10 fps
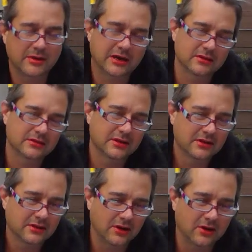about
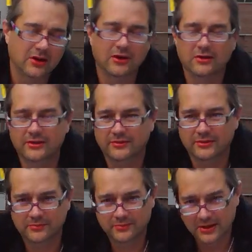all of
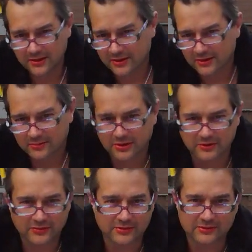the
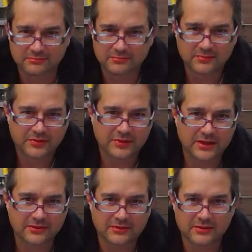beautiful
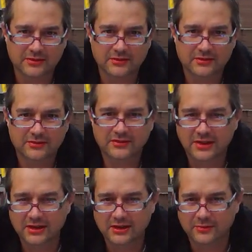things in the
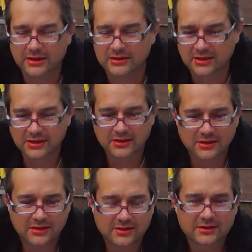sea, and we can
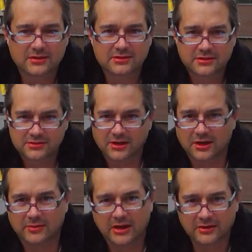
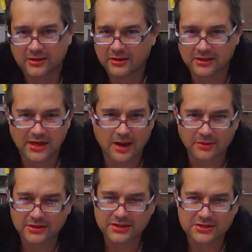talk about
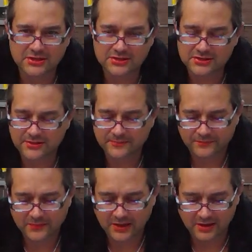elaborate dishes,
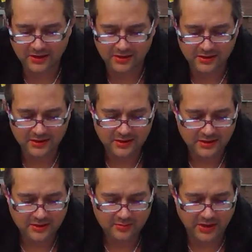
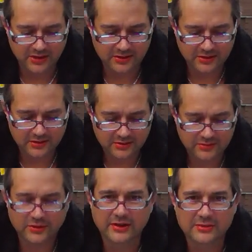but
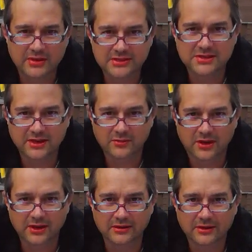really, pizza and
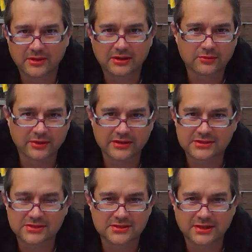wine, I mean, it really
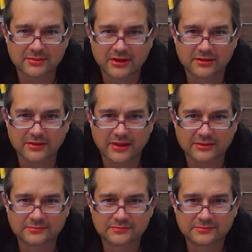just doesn't get better than that.